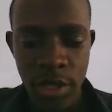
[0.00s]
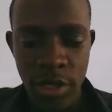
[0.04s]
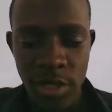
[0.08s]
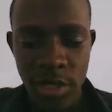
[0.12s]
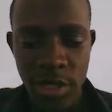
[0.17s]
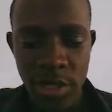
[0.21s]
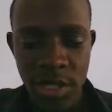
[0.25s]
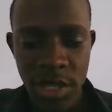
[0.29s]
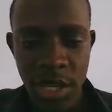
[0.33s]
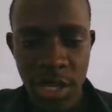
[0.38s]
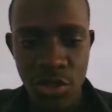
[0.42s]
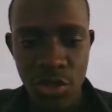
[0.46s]

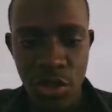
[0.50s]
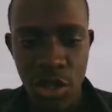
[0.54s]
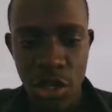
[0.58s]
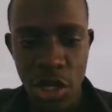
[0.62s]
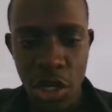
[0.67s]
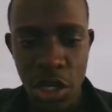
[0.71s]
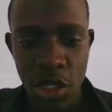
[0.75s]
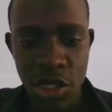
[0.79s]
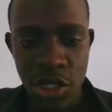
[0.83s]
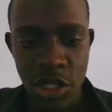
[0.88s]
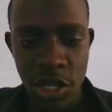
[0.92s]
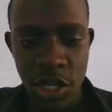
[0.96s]
this case, we're
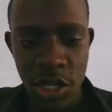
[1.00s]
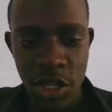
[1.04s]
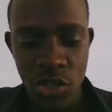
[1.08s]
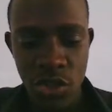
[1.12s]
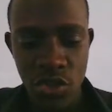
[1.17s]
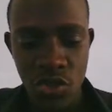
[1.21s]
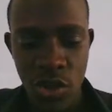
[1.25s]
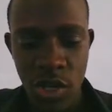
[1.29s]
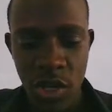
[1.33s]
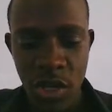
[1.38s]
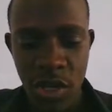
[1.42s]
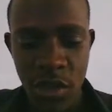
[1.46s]
going to say
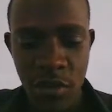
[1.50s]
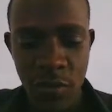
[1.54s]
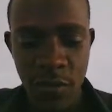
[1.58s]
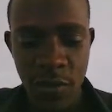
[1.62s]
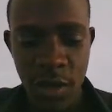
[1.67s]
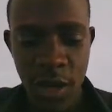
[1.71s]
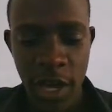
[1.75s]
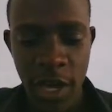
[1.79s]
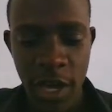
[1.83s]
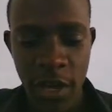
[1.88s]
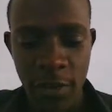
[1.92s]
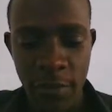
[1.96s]

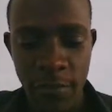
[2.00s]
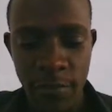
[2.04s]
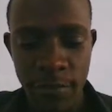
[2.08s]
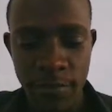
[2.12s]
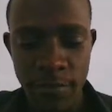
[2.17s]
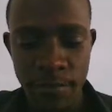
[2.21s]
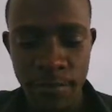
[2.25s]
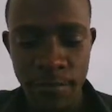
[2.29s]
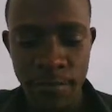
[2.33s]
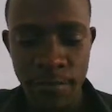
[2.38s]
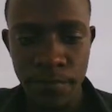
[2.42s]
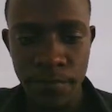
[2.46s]
stringify,
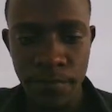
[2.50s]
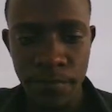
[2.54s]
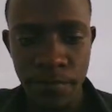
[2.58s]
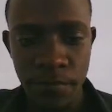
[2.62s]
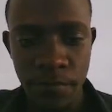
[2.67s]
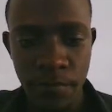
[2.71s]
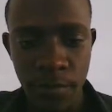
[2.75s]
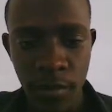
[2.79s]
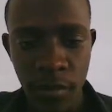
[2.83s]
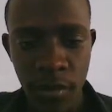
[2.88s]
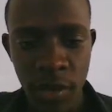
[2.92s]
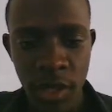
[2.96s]

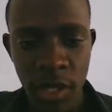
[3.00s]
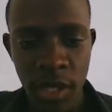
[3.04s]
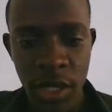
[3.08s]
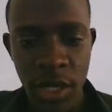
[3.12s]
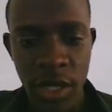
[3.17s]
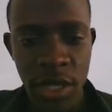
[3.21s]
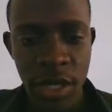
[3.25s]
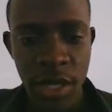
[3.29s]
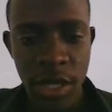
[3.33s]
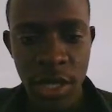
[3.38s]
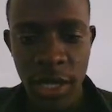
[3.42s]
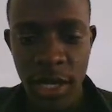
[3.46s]

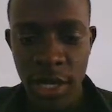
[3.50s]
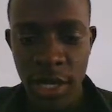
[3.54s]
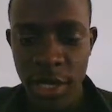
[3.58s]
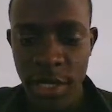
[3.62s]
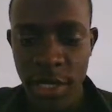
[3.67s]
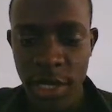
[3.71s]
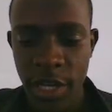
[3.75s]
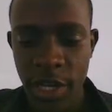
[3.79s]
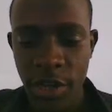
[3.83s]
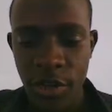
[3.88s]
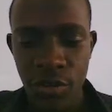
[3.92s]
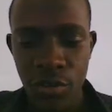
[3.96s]
and
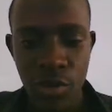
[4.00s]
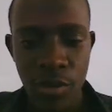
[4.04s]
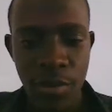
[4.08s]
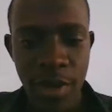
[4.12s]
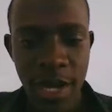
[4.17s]
then we